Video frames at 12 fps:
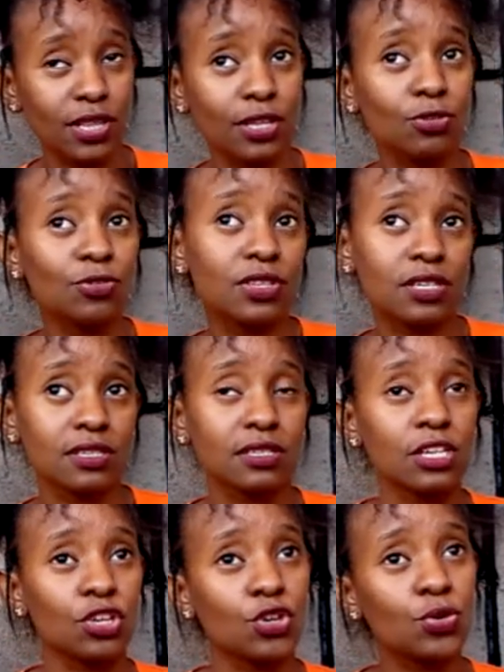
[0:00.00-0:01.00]
There's
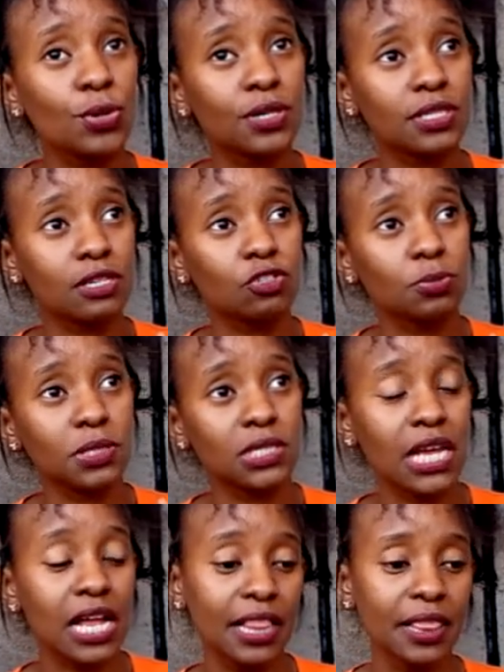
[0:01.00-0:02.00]
secure attachment
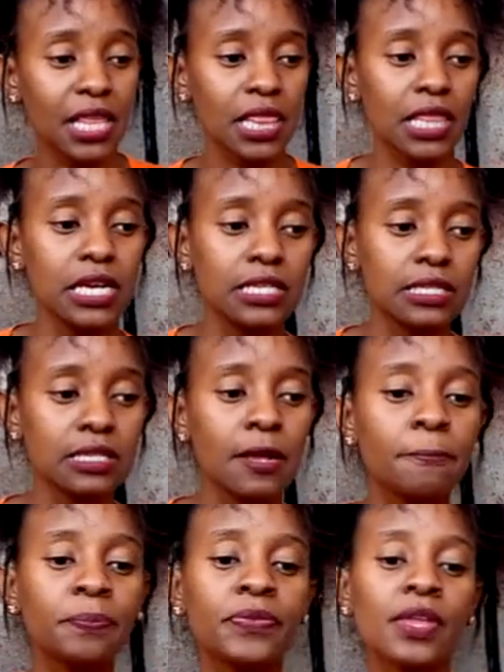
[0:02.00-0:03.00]
style, and then there's
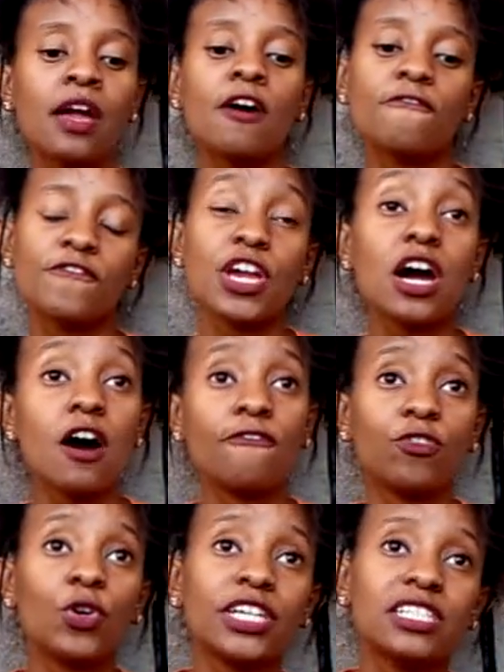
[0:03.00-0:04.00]
fear
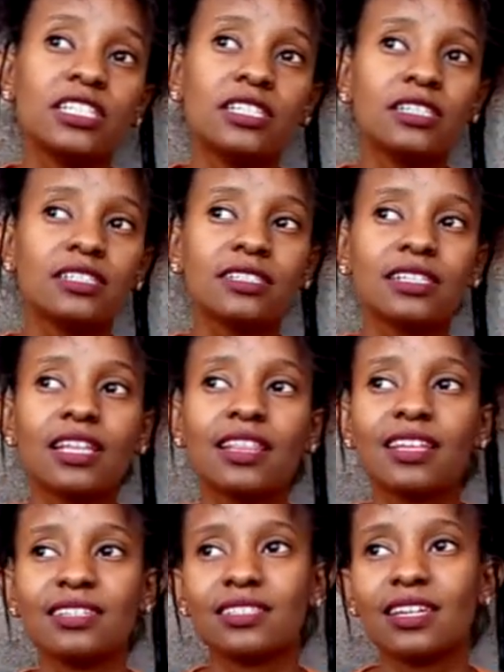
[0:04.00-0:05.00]
avoidant, and then
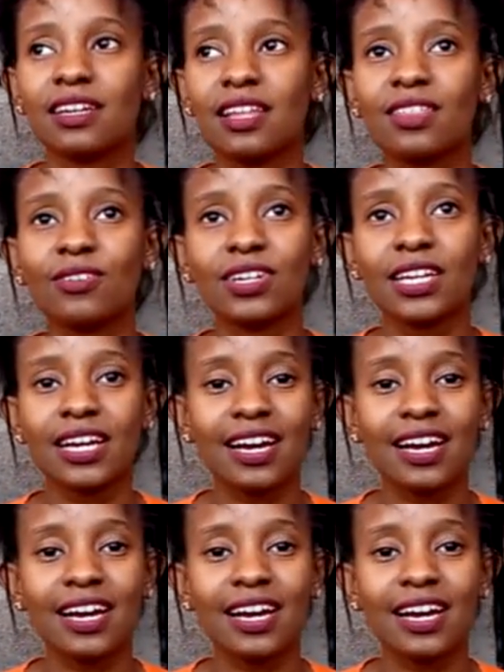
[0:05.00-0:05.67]
there's another one I